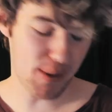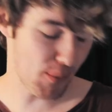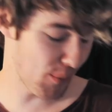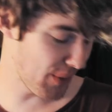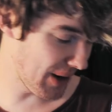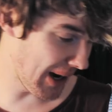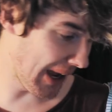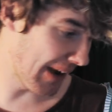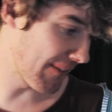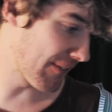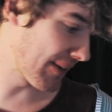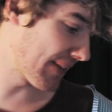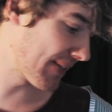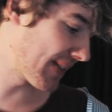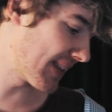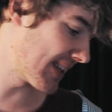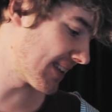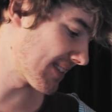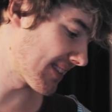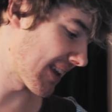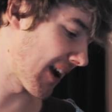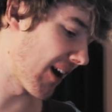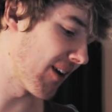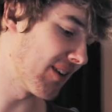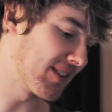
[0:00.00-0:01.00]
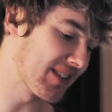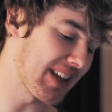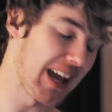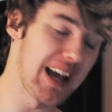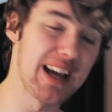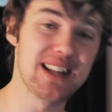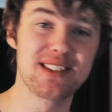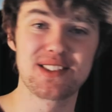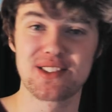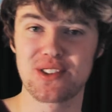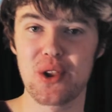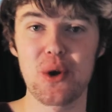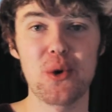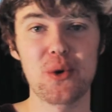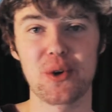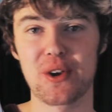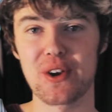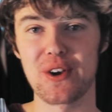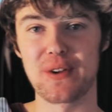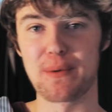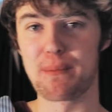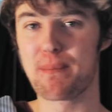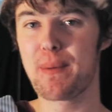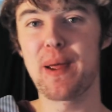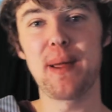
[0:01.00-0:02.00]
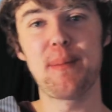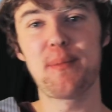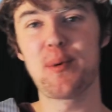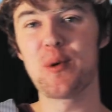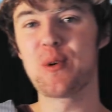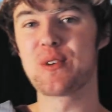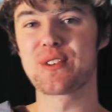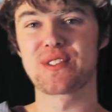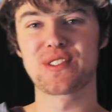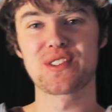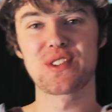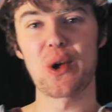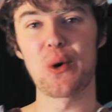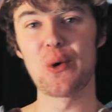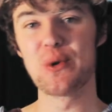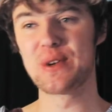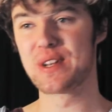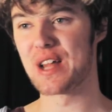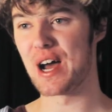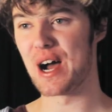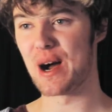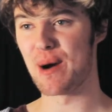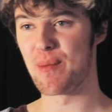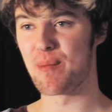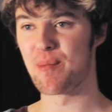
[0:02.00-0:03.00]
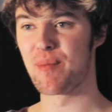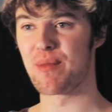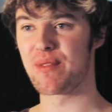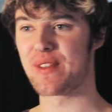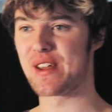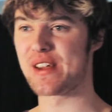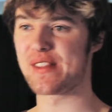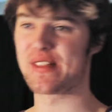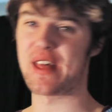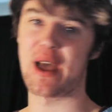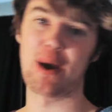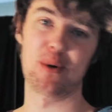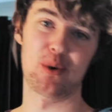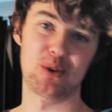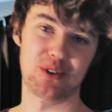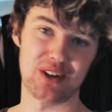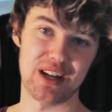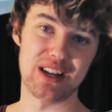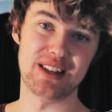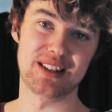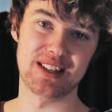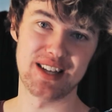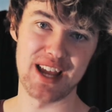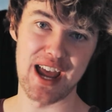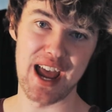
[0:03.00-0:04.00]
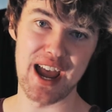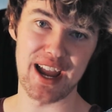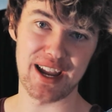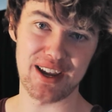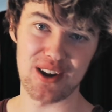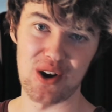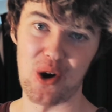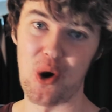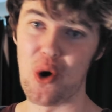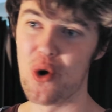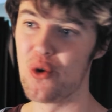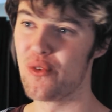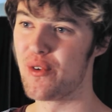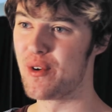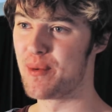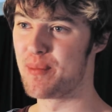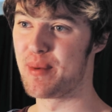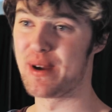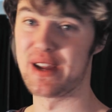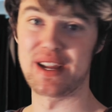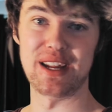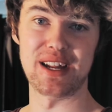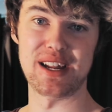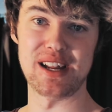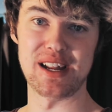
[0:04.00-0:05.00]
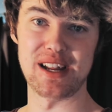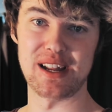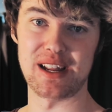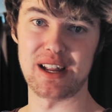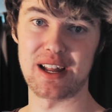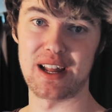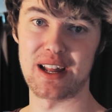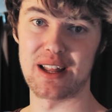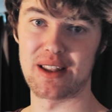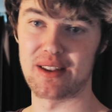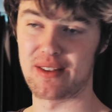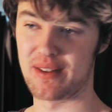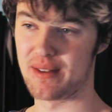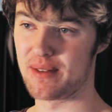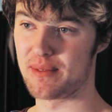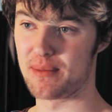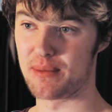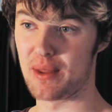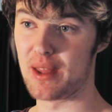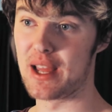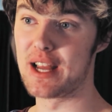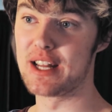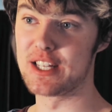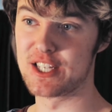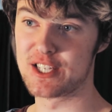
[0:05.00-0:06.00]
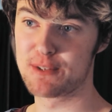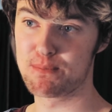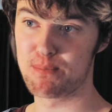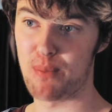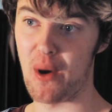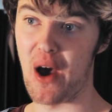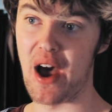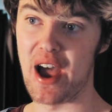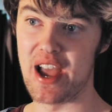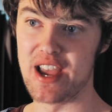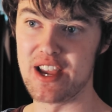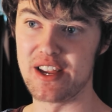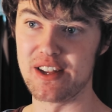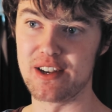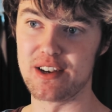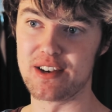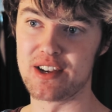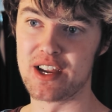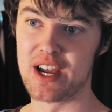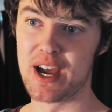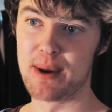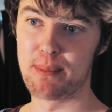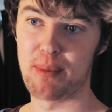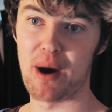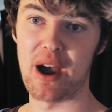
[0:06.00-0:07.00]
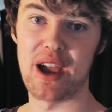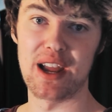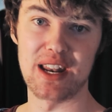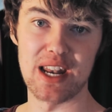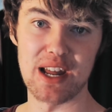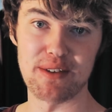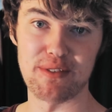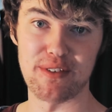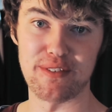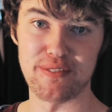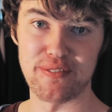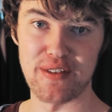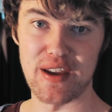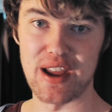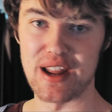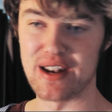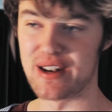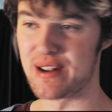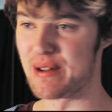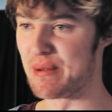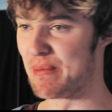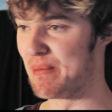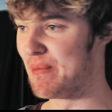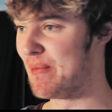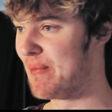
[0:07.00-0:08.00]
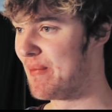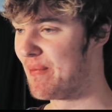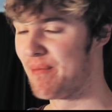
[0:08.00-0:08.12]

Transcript: When I read this, I was like, it's too good. People are so dumb that they would attack over being inspired by another fandom.